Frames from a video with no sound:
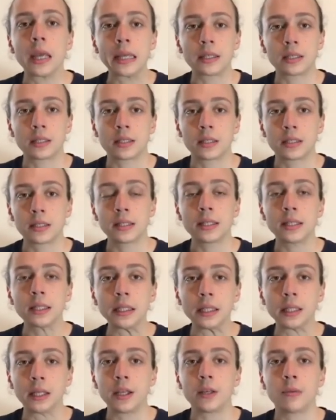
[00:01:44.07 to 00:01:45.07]
is
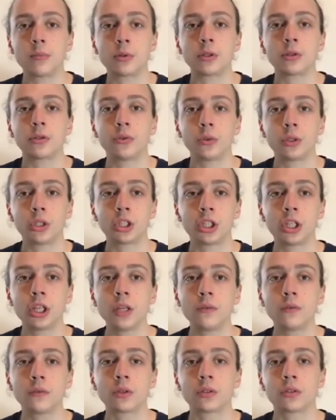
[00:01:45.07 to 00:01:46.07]
still able to
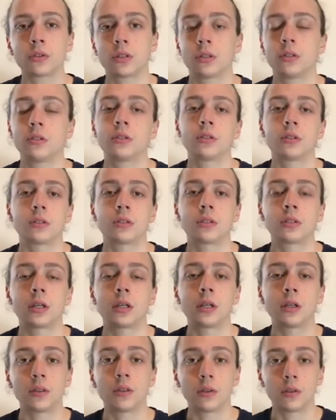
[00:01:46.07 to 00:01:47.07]
achieve
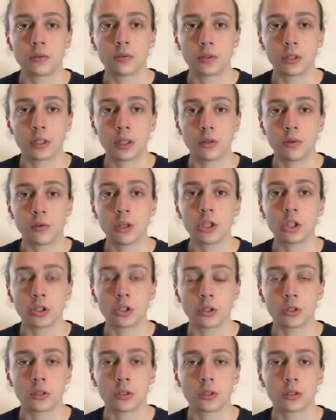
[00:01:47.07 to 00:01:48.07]
consensus in those
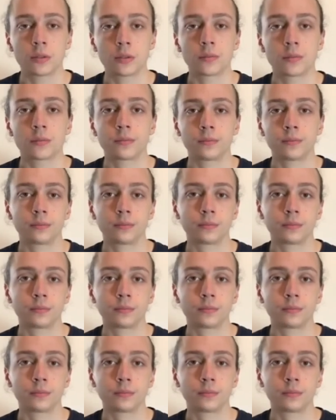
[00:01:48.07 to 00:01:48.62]
situations.